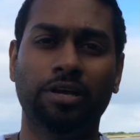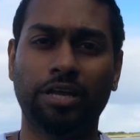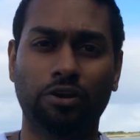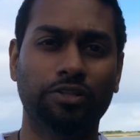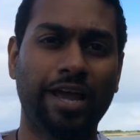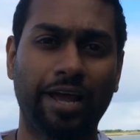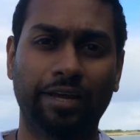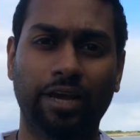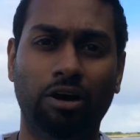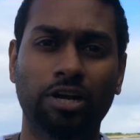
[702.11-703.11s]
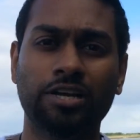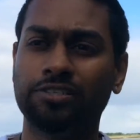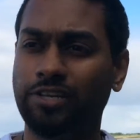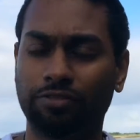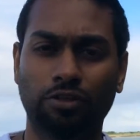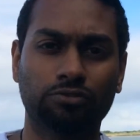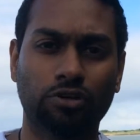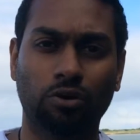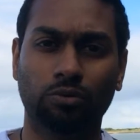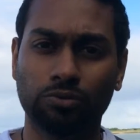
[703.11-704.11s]
get on the hangout, set those
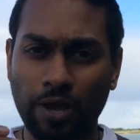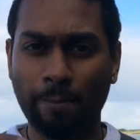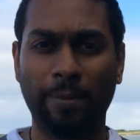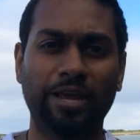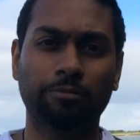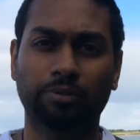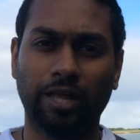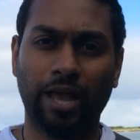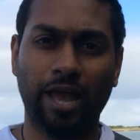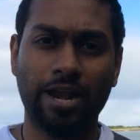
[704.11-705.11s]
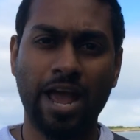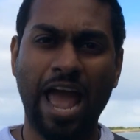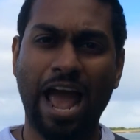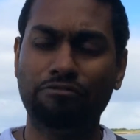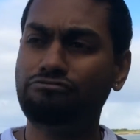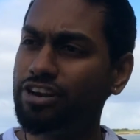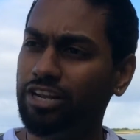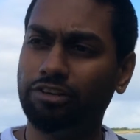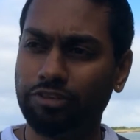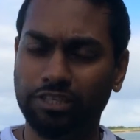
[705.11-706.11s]
goals, make a plan, and
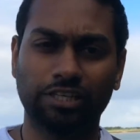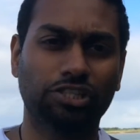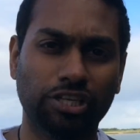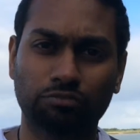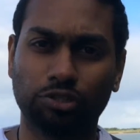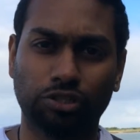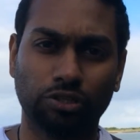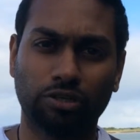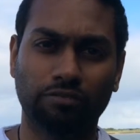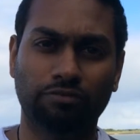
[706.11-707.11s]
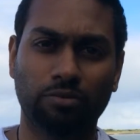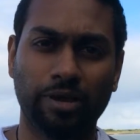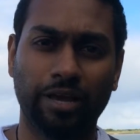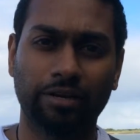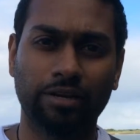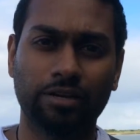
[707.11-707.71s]
really, really achieve what you're looking for, man.